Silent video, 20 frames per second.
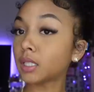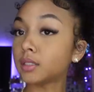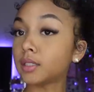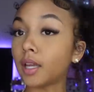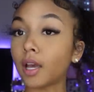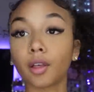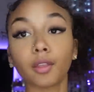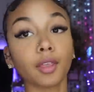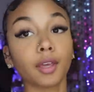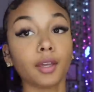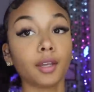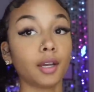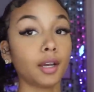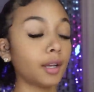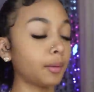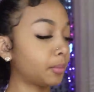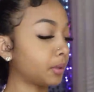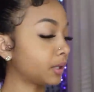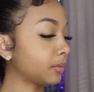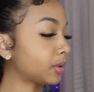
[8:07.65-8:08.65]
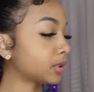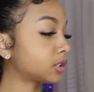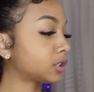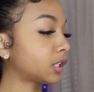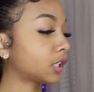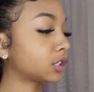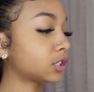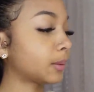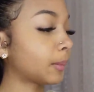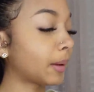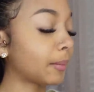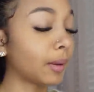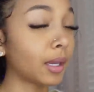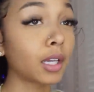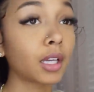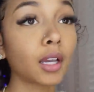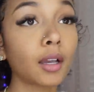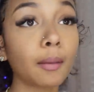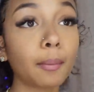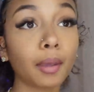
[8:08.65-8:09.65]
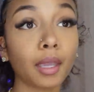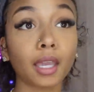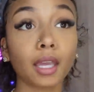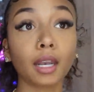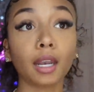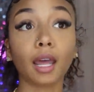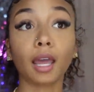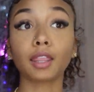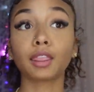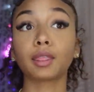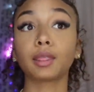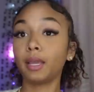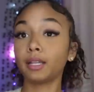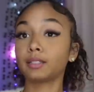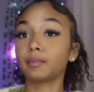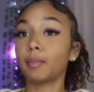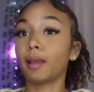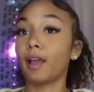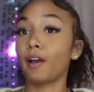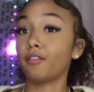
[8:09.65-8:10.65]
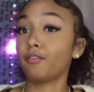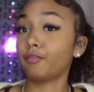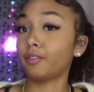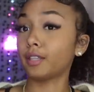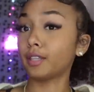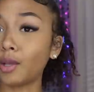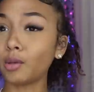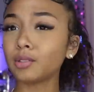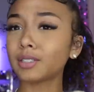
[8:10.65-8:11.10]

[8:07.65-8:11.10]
Now that I pretty much touched up my makeup and I picked my outfit, that